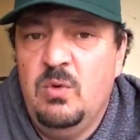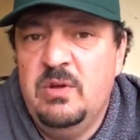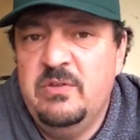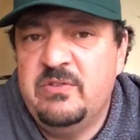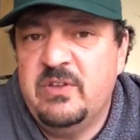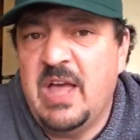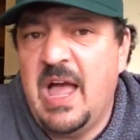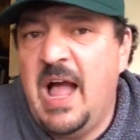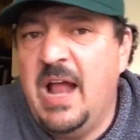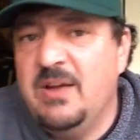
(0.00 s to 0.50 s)

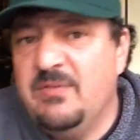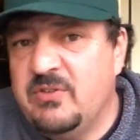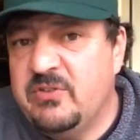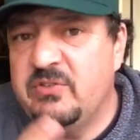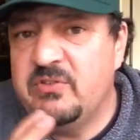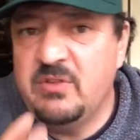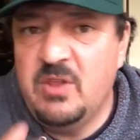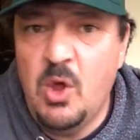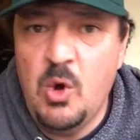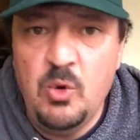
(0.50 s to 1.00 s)
was kind of a
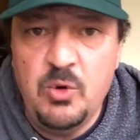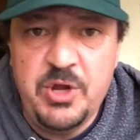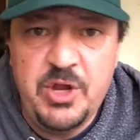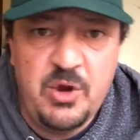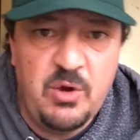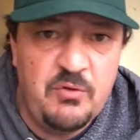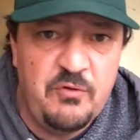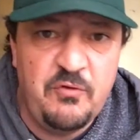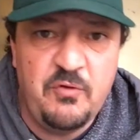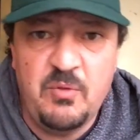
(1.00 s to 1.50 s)
slow
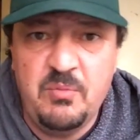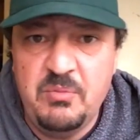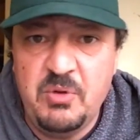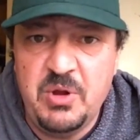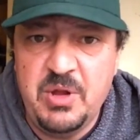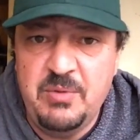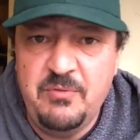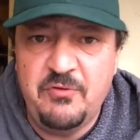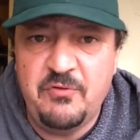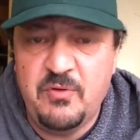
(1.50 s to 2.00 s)
year for
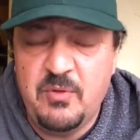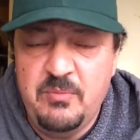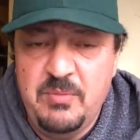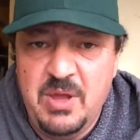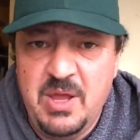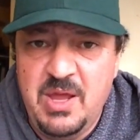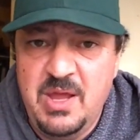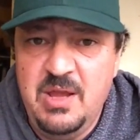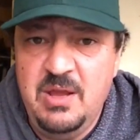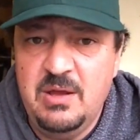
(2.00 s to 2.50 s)
me, for
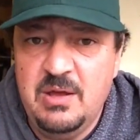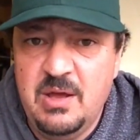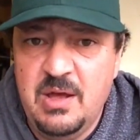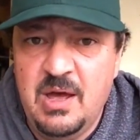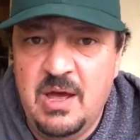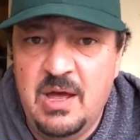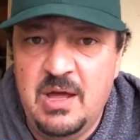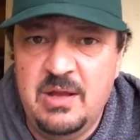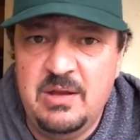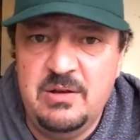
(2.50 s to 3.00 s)
me
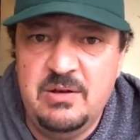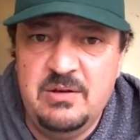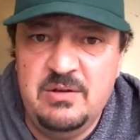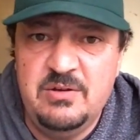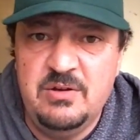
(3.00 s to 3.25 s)
uh,